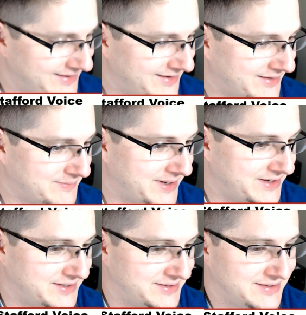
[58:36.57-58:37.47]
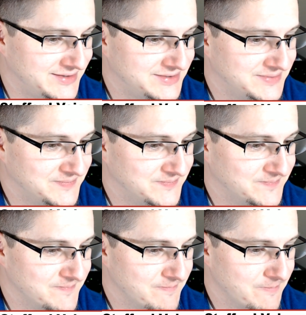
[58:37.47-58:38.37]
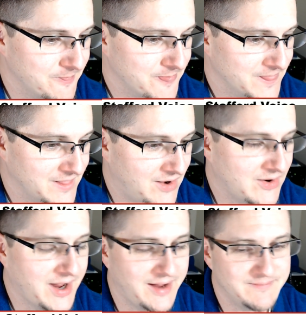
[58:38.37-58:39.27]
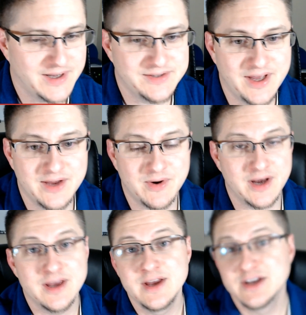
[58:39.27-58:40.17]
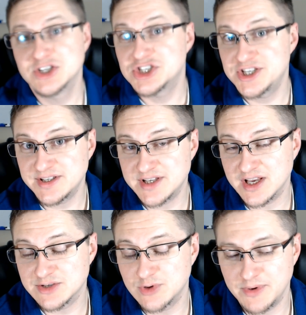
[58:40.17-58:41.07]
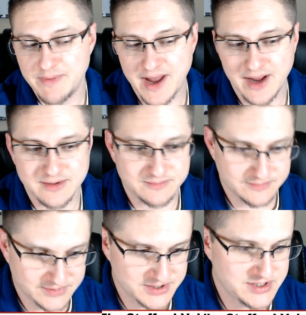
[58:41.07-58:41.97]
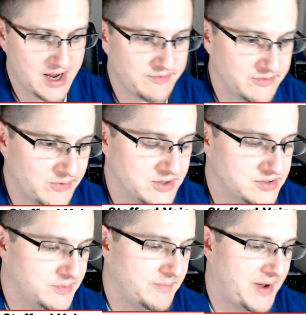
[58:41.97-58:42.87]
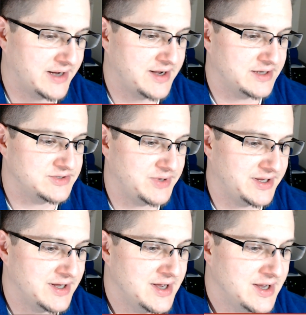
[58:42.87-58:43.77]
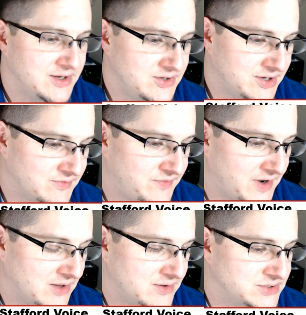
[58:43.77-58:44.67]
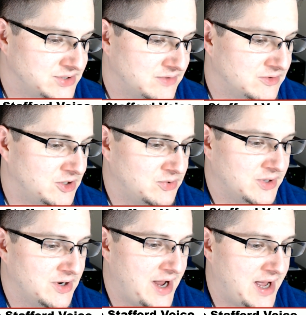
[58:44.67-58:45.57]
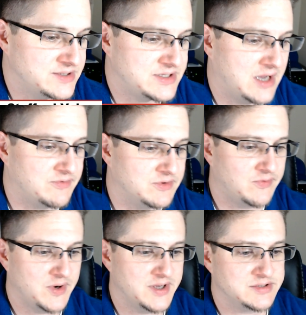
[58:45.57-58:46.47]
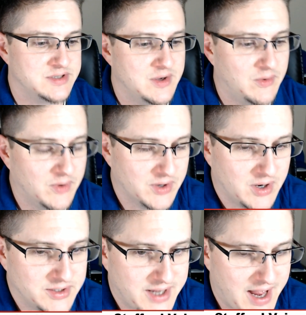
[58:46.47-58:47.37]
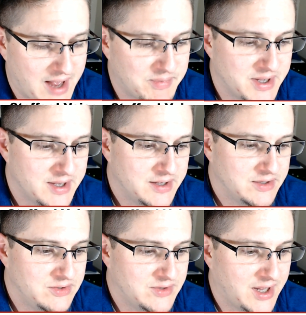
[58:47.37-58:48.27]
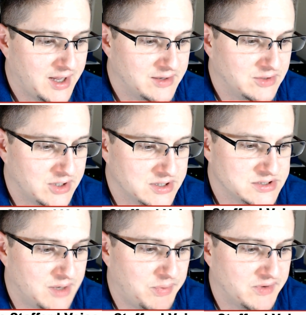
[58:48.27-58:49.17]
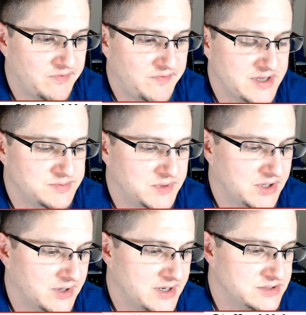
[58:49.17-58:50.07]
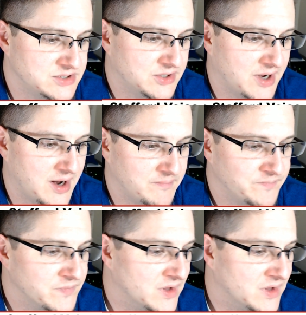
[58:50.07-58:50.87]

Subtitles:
Oh my goodness. Okay. I tell you what. She says we'll be back. The Stafford Voice will be back next week. You can follow us over on Twitter at Stafford Voice or on Gab. You can look us up on Facebook or Instagram.